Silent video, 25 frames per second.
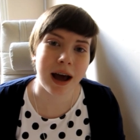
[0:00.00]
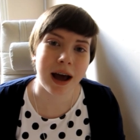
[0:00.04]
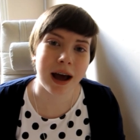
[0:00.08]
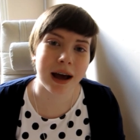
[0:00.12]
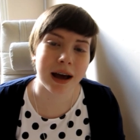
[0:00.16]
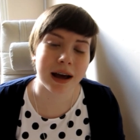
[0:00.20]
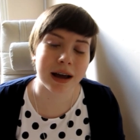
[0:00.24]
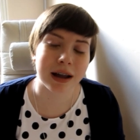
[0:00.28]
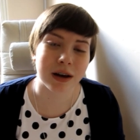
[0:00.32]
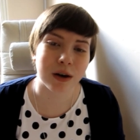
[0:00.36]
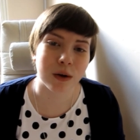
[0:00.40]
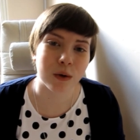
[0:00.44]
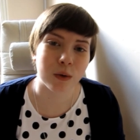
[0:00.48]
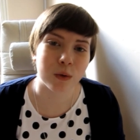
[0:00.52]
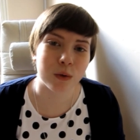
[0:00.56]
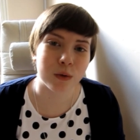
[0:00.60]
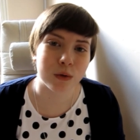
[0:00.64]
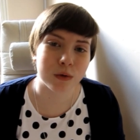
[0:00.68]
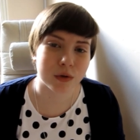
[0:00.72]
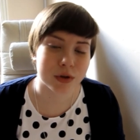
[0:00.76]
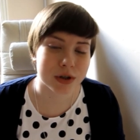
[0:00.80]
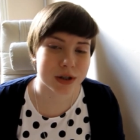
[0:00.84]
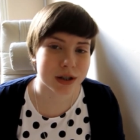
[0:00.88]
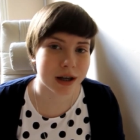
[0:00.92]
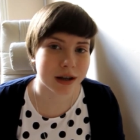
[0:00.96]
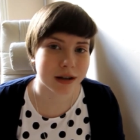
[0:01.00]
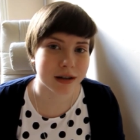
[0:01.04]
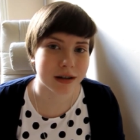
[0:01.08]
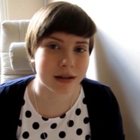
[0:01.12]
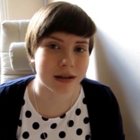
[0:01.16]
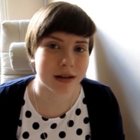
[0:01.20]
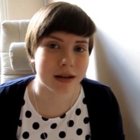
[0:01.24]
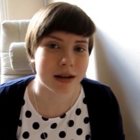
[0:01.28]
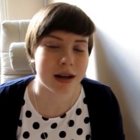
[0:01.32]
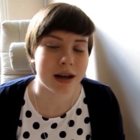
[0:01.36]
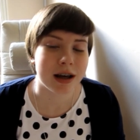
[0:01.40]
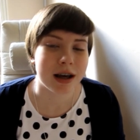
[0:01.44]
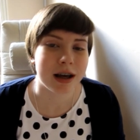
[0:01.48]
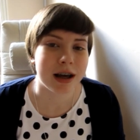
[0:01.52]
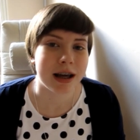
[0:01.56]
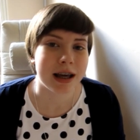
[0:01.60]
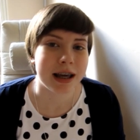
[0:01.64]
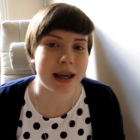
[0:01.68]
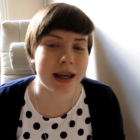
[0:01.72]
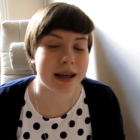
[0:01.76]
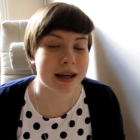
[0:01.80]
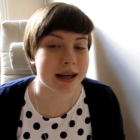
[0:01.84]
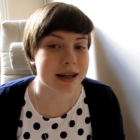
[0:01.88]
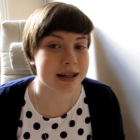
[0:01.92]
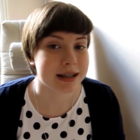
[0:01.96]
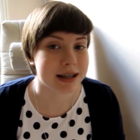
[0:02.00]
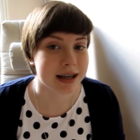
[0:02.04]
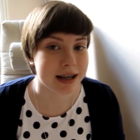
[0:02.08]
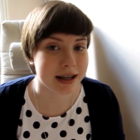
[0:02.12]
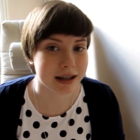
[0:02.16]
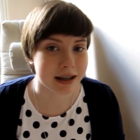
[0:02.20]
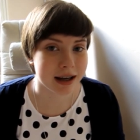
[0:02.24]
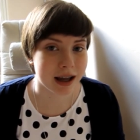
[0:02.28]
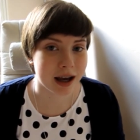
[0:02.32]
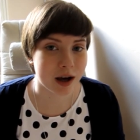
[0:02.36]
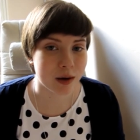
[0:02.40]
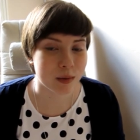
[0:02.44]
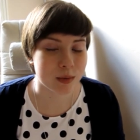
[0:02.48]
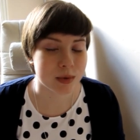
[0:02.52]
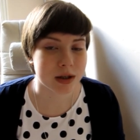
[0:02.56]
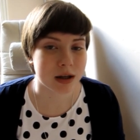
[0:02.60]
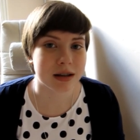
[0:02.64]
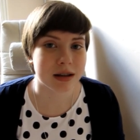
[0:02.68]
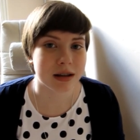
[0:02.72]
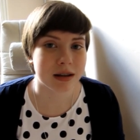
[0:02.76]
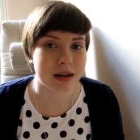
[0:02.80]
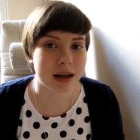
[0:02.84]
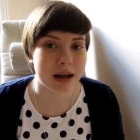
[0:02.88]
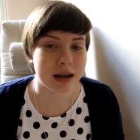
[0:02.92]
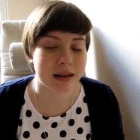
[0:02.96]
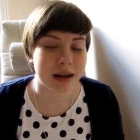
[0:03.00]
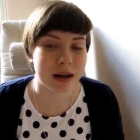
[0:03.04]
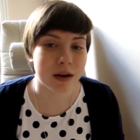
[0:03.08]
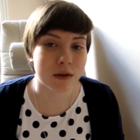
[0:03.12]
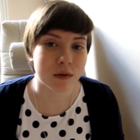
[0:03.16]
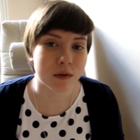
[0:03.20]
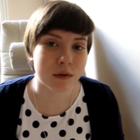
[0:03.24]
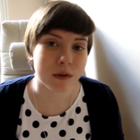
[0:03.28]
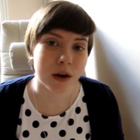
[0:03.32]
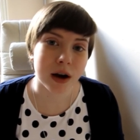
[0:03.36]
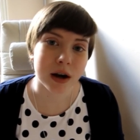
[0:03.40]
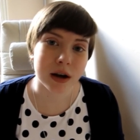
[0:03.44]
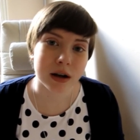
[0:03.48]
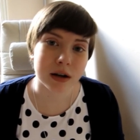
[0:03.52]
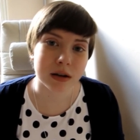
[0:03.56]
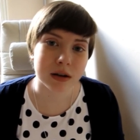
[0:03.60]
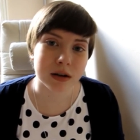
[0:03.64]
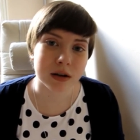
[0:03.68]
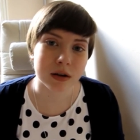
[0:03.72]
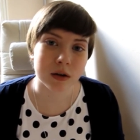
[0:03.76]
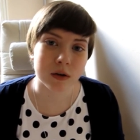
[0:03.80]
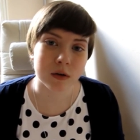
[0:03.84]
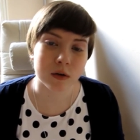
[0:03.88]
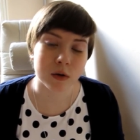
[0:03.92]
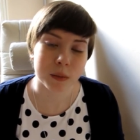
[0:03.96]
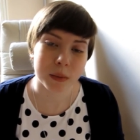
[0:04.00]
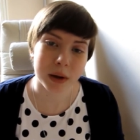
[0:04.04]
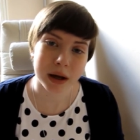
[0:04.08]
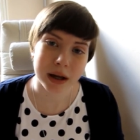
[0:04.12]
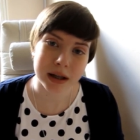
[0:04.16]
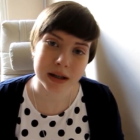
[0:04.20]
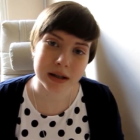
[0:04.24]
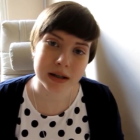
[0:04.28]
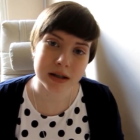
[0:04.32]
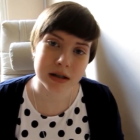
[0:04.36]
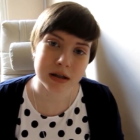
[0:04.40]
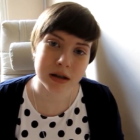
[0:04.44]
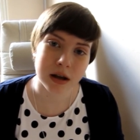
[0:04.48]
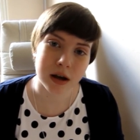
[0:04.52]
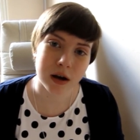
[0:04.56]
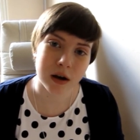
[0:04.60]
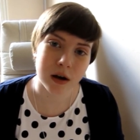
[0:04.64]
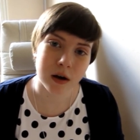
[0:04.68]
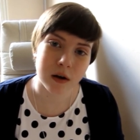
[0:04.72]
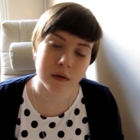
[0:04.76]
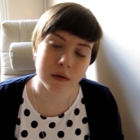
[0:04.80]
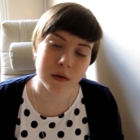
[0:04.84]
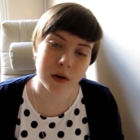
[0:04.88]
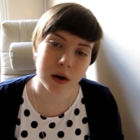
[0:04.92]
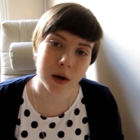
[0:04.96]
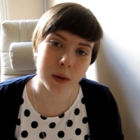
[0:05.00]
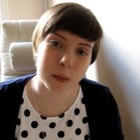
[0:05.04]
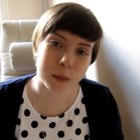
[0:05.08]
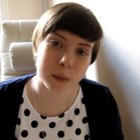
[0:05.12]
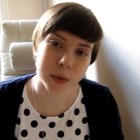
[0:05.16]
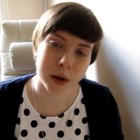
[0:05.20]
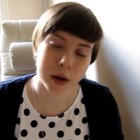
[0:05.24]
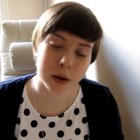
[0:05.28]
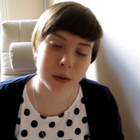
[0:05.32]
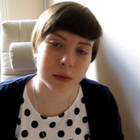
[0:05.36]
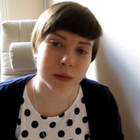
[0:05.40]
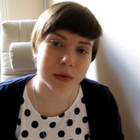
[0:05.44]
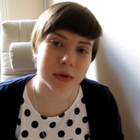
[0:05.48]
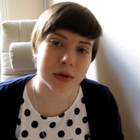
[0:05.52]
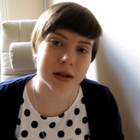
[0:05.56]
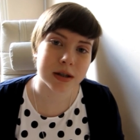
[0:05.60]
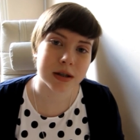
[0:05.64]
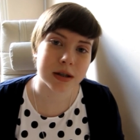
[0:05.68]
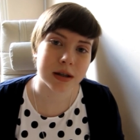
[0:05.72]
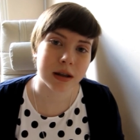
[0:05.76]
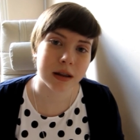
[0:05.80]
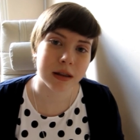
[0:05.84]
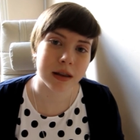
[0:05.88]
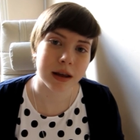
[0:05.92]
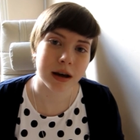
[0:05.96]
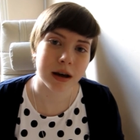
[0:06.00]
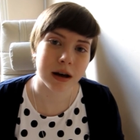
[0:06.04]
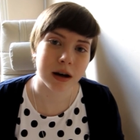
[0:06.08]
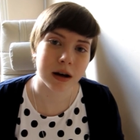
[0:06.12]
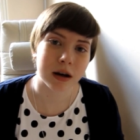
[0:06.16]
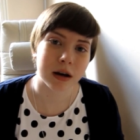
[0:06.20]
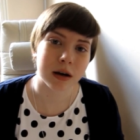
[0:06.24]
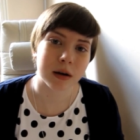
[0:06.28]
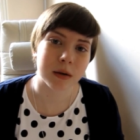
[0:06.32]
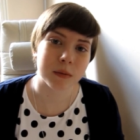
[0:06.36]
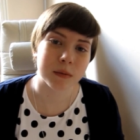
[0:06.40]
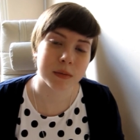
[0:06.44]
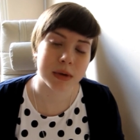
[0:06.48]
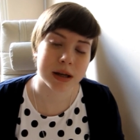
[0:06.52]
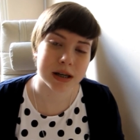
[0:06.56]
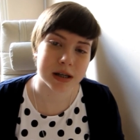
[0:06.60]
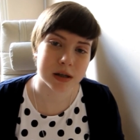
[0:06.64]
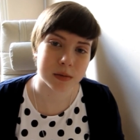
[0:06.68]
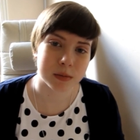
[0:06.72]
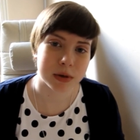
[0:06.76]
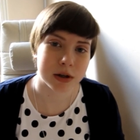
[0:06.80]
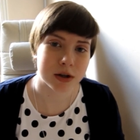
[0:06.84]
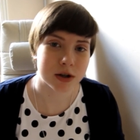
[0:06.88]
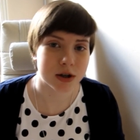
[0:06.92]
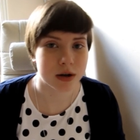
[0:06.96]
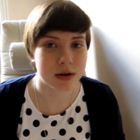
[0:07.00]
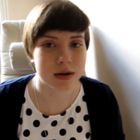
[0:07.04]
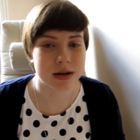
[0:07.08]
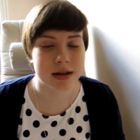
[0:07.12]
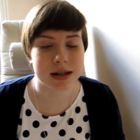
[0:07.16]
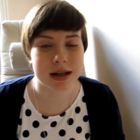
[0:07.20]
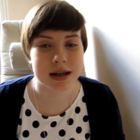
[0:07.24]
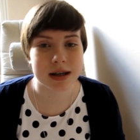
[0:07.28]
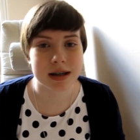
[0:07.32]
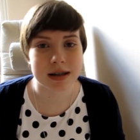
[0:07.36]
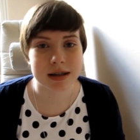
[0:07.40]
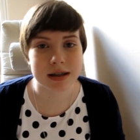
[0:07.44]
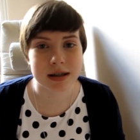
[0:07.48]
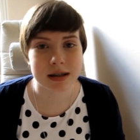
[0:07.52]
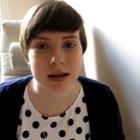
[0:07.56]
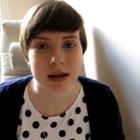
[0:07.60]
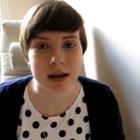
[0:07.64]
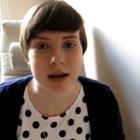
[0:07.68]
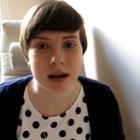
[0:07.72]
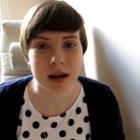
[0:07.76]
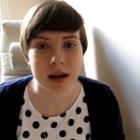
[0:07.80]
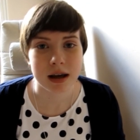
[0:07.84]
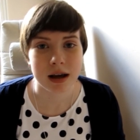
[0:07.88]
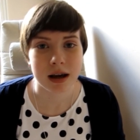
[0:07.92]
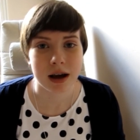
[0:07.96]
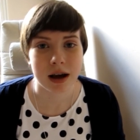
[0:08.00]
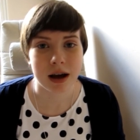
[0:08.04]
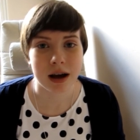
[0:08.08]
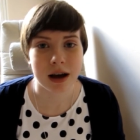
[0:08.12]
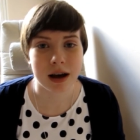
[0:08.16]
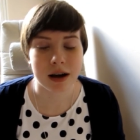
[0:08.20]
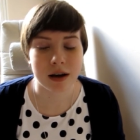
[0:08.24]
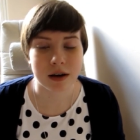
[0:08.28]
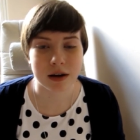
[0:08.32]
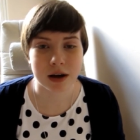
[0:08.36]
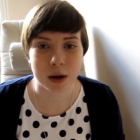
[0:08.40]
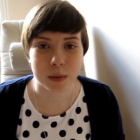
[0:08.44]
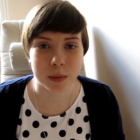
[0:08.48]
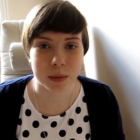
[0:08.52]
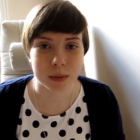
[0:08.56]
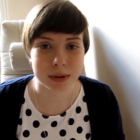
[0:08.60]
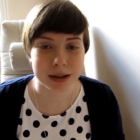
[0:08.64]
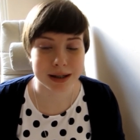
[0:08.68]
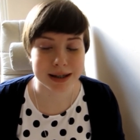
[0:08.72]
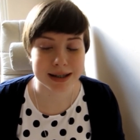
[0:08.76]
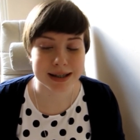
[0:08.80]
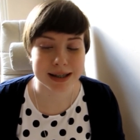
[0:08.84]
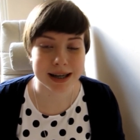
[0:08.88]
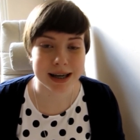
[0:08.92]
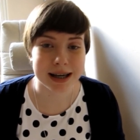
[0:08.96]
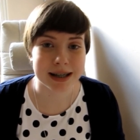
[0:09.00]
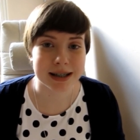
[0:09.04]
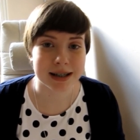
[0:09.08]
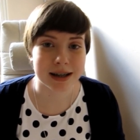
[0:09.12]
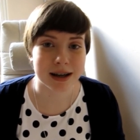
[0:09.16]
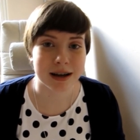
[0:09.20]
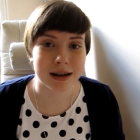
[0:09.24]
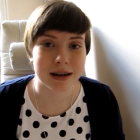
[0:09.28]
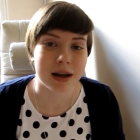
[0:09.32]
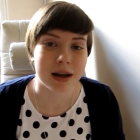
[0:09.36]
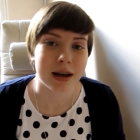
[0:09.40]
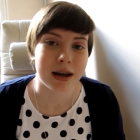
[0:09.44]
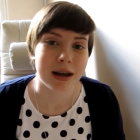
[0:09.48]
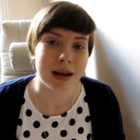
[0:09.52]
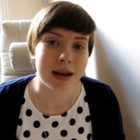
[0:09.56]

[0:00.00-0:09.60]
and all of a sudden he gets kidnapped. They then find the remains of bones that are meant to be Jonas's uh, a couple years later